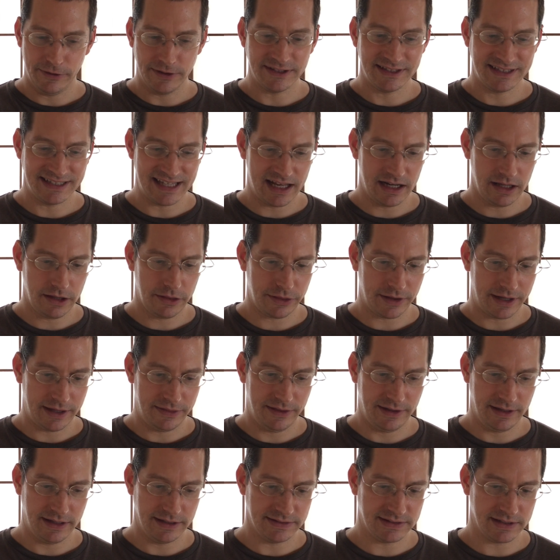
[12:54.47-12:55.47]
Zenith, I
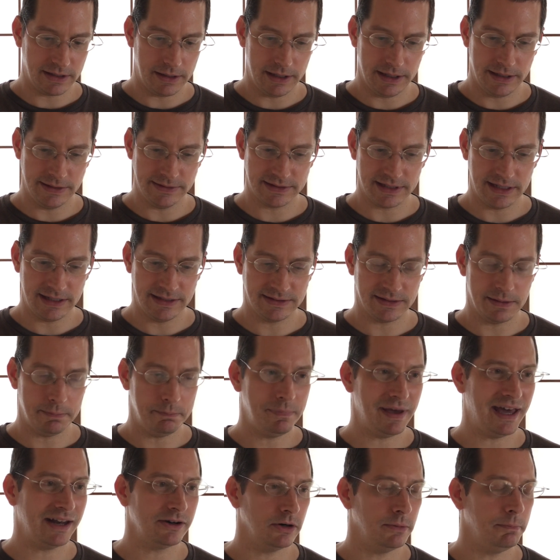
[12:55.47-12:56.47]
think, is a
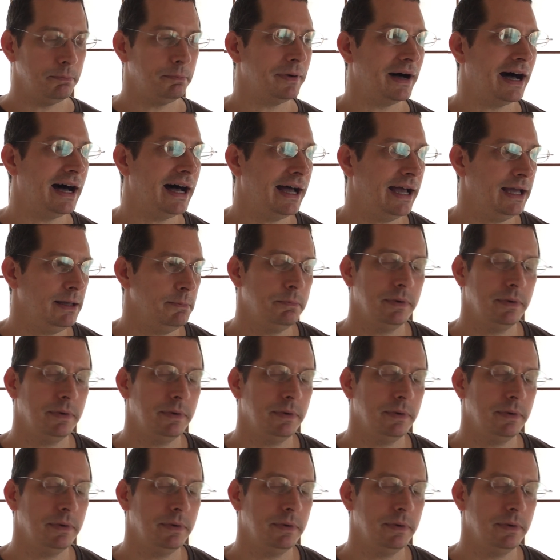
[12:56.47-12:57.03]
better buy,